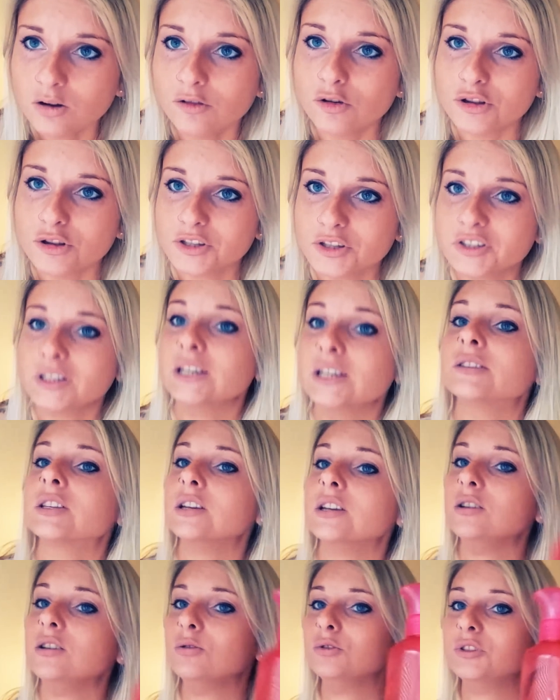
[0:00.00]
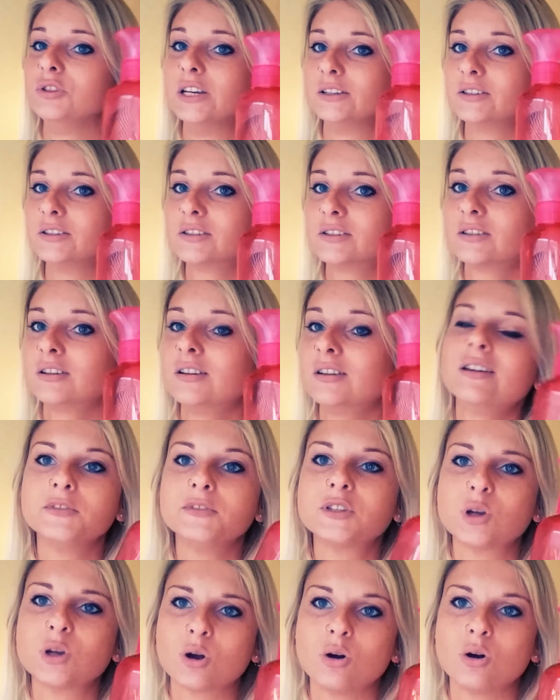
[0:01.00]
for the slings I use this.
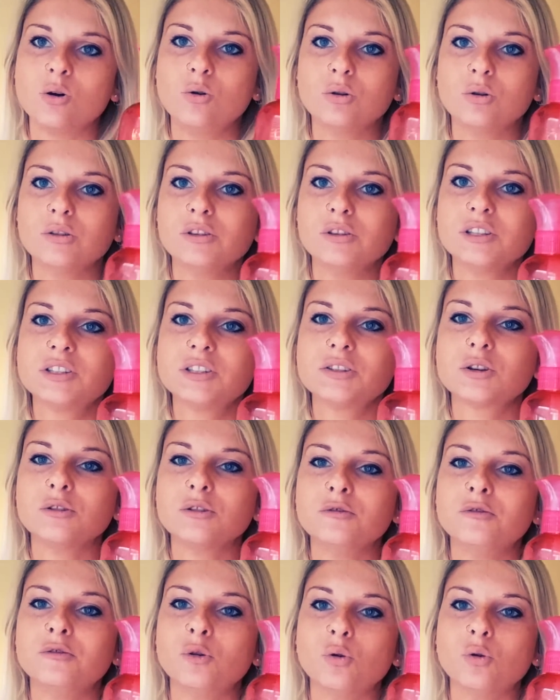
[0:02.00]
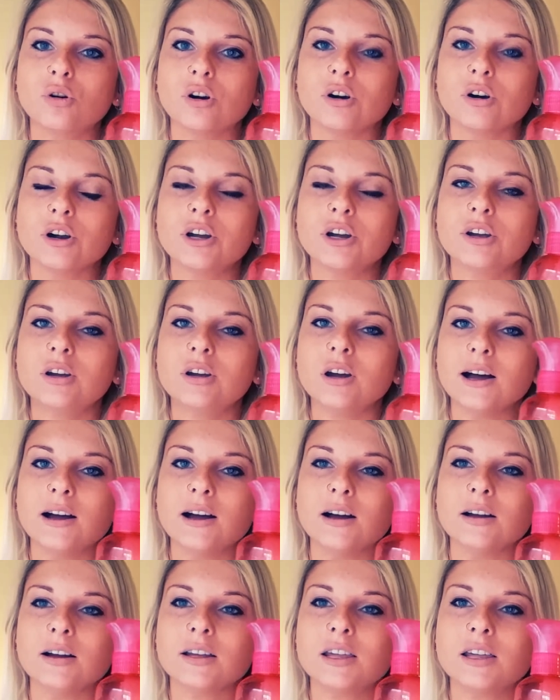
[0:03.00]
So this is good for
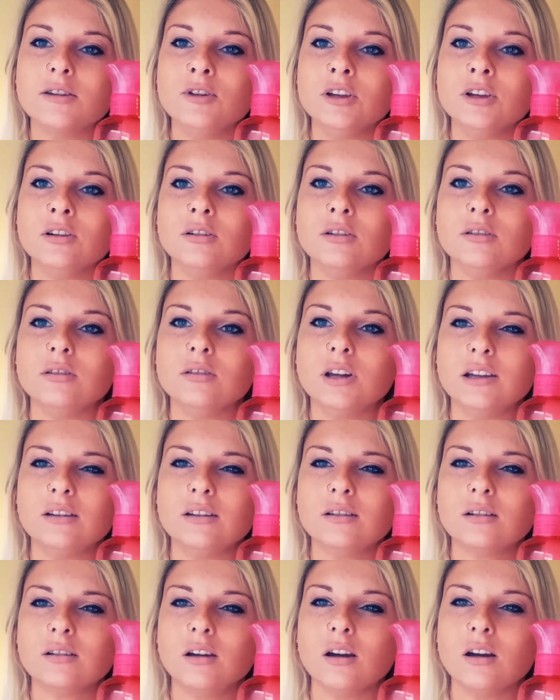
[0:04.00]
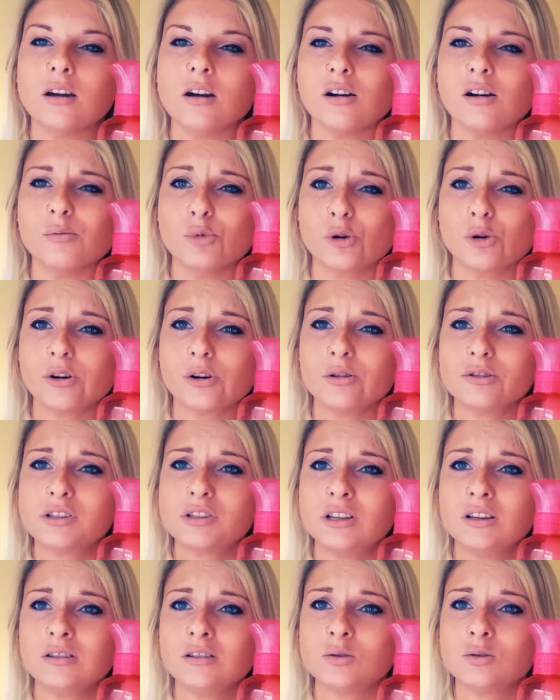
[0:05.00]
giving like arboreal
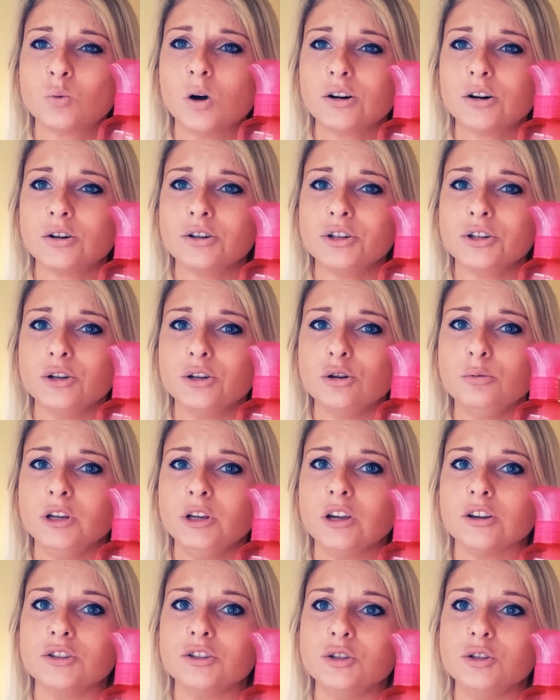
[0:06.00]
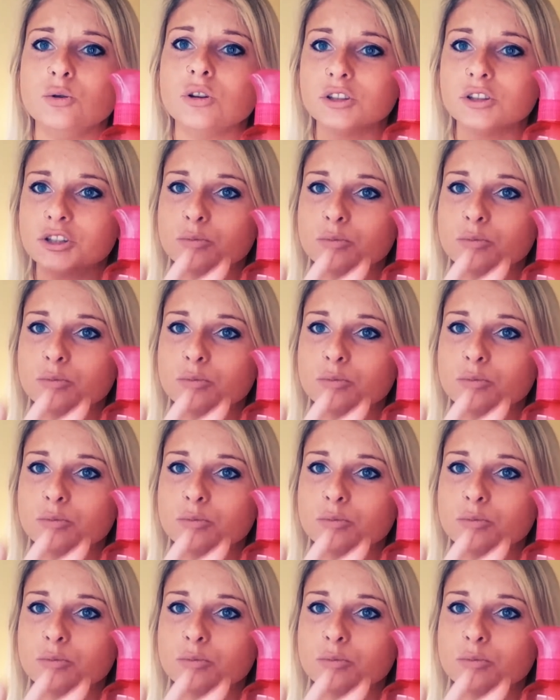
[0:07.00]
slings water too, because you can